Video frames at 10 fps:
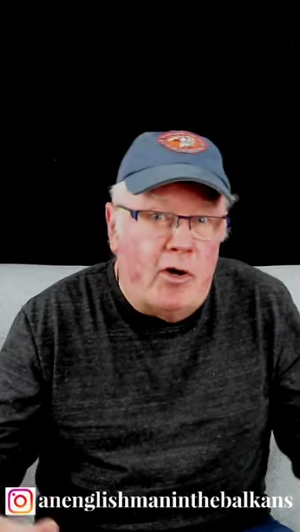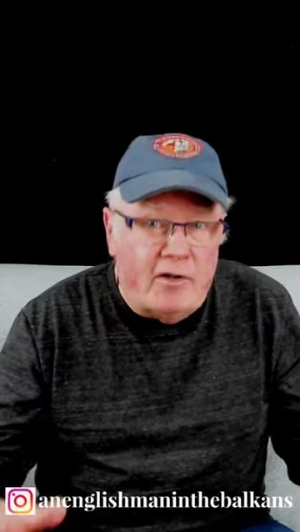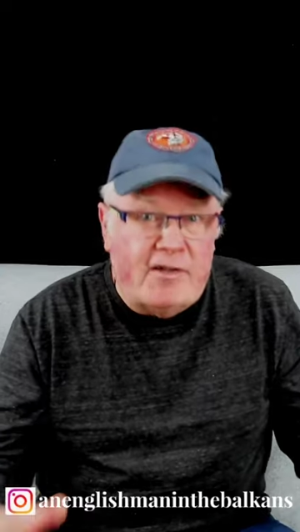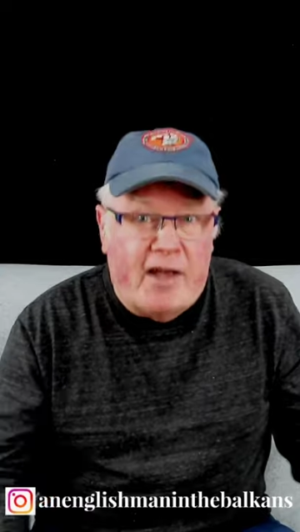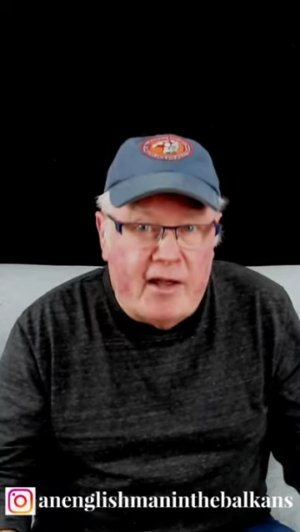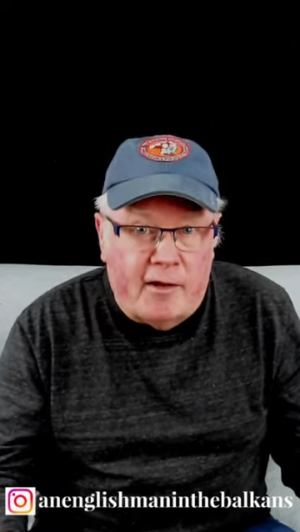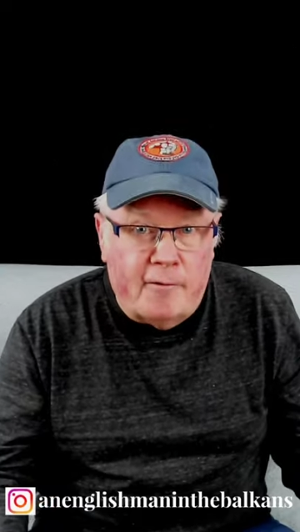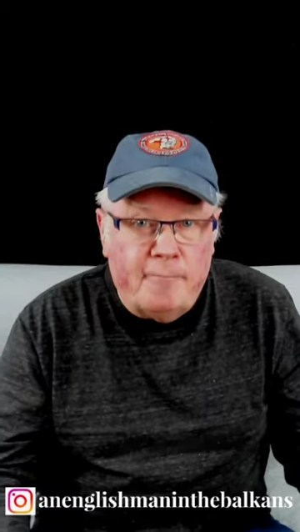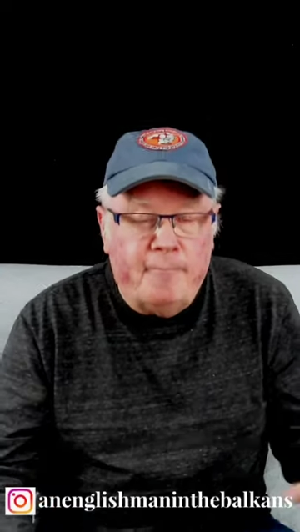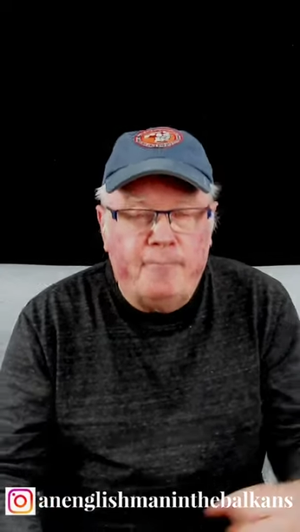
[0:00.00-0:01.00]
work together?
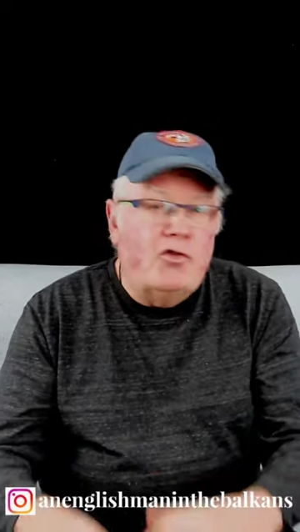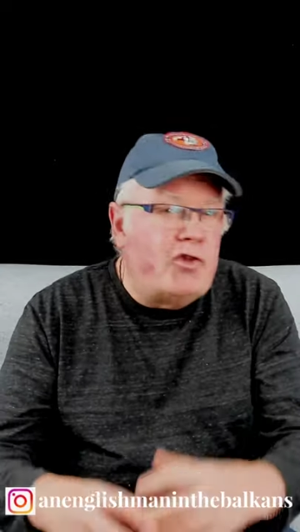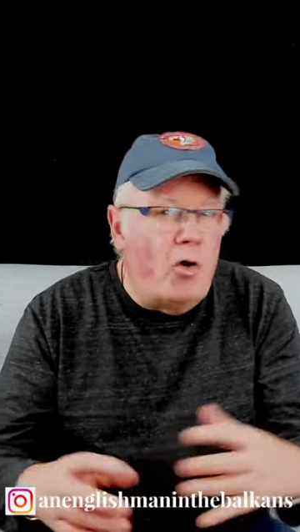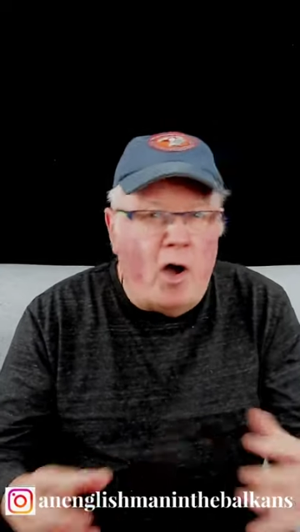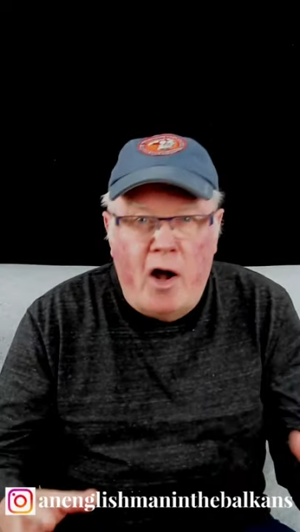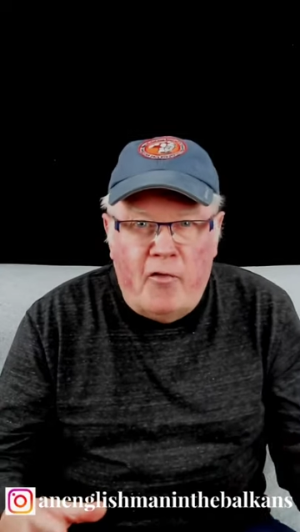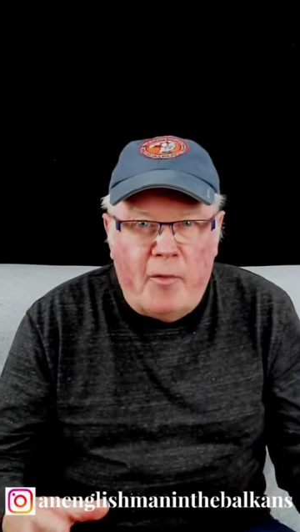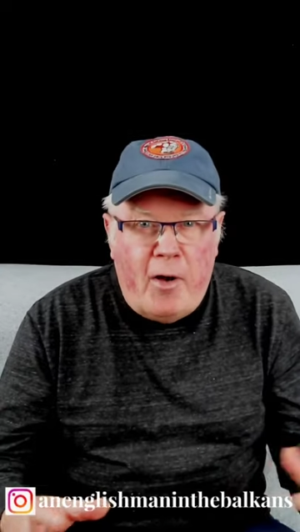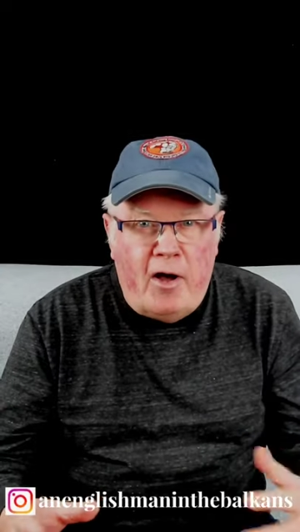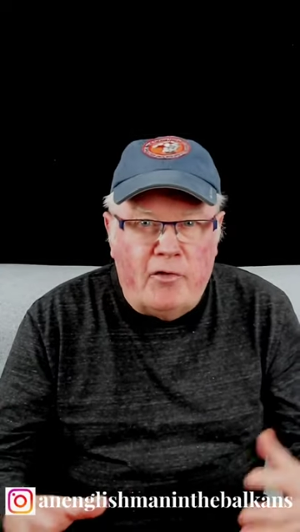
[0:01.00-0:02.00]
So over
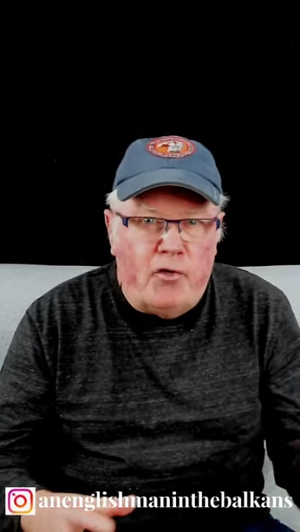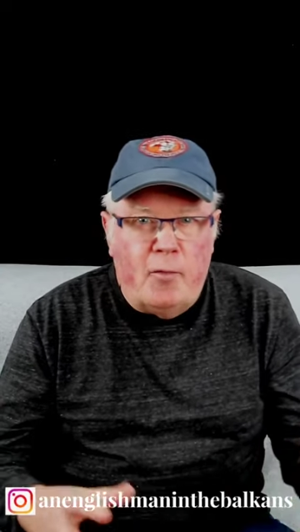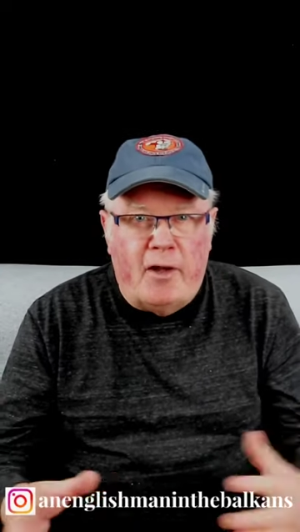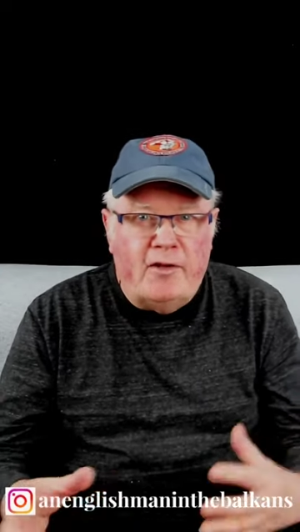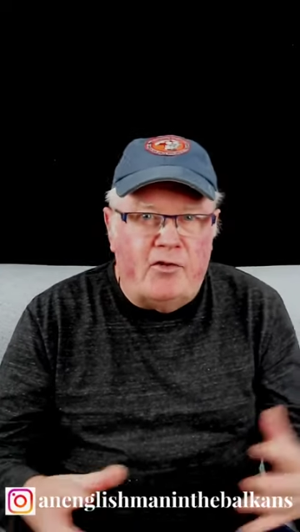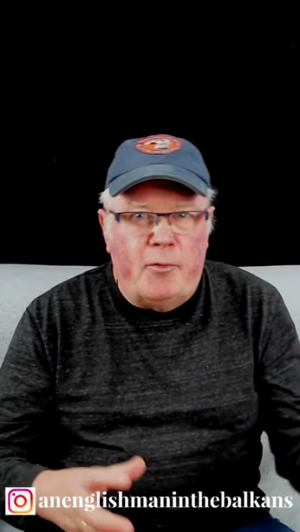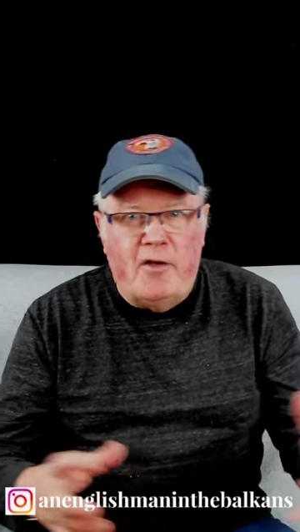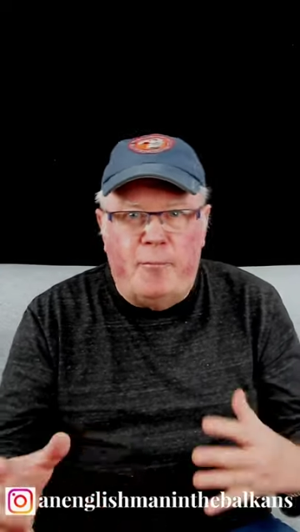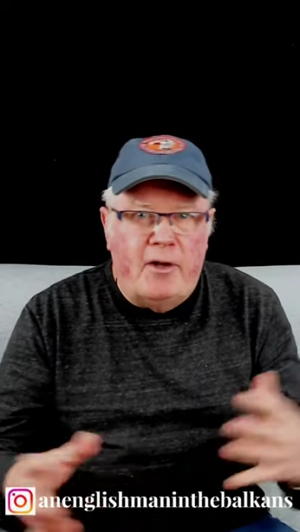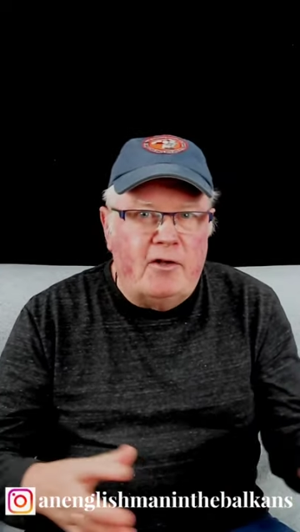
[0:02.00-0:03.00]
the past few months,
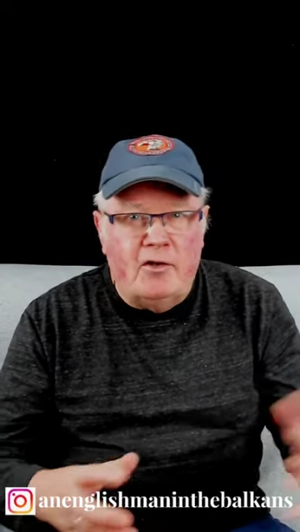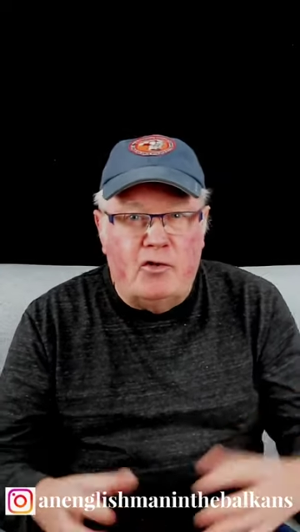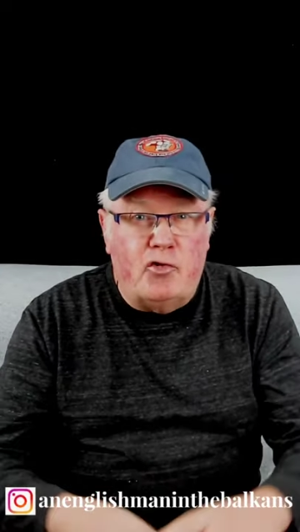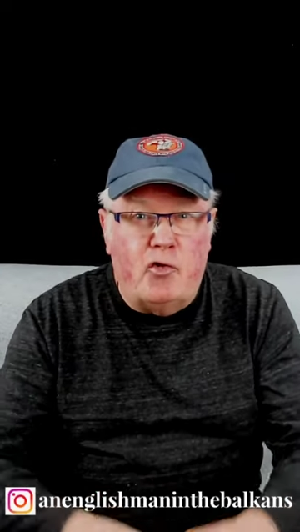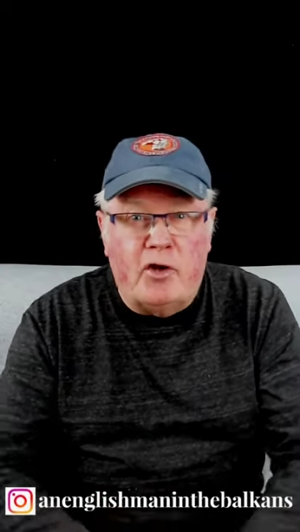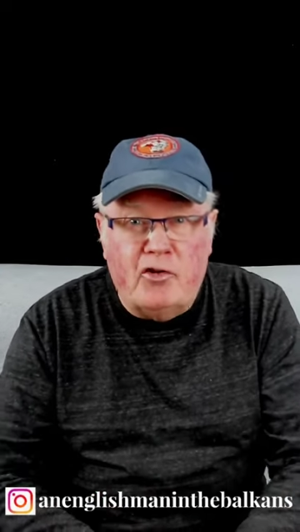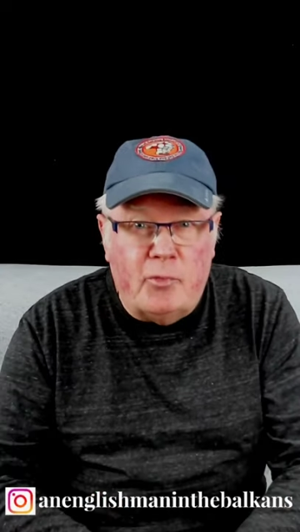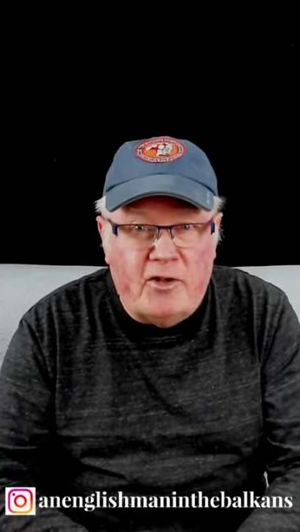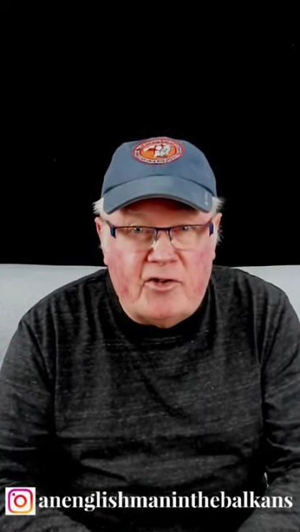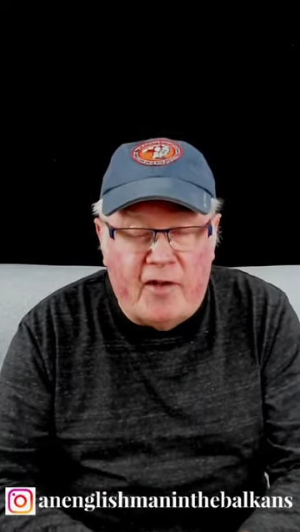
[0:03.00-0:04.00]
we've been talking
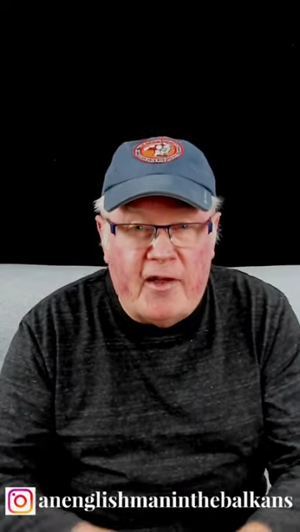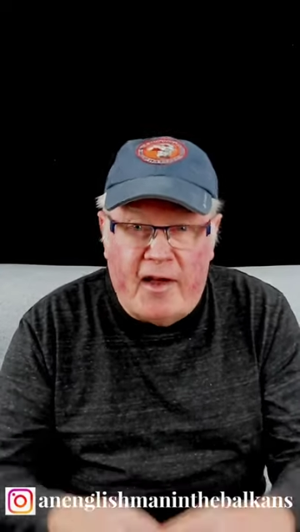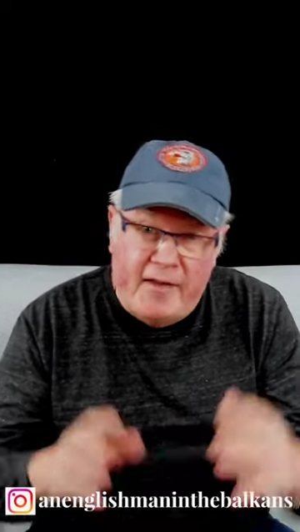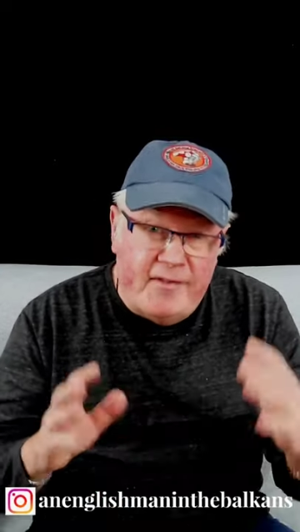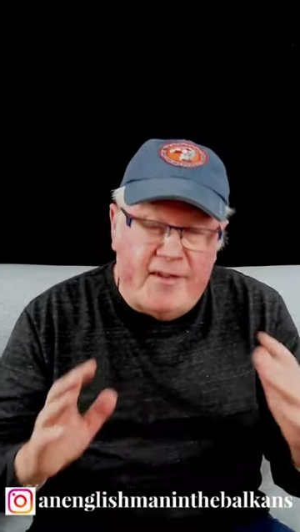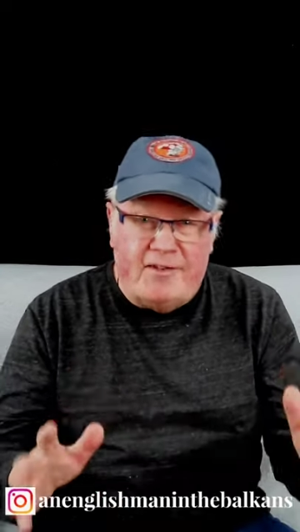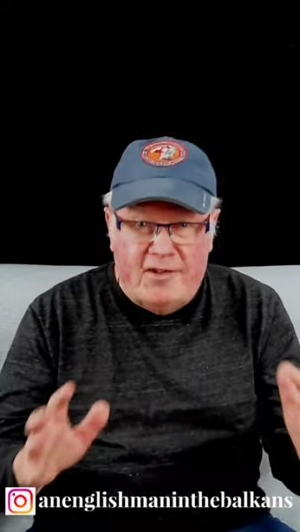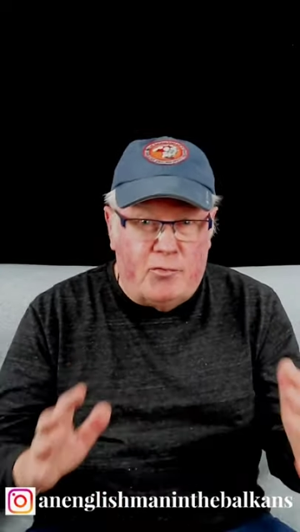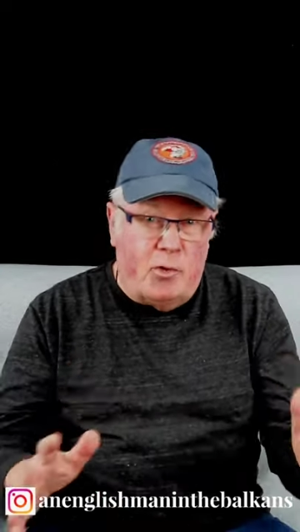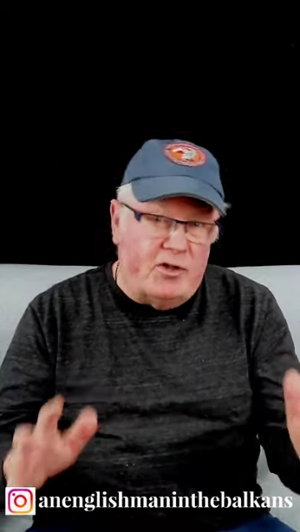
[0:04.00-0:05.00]
to each other, and this
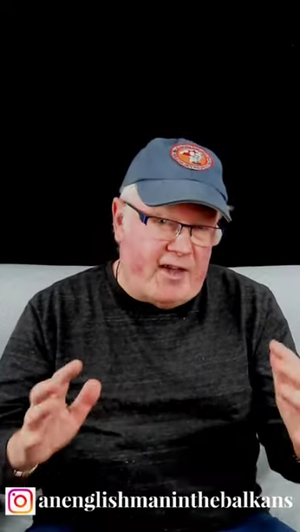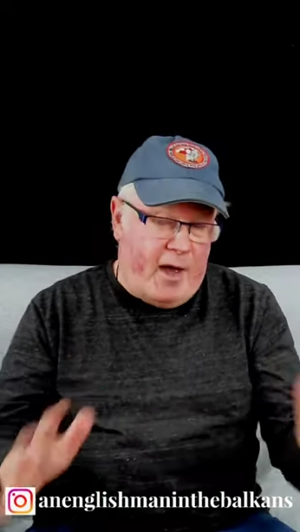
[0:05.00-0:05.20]
is what's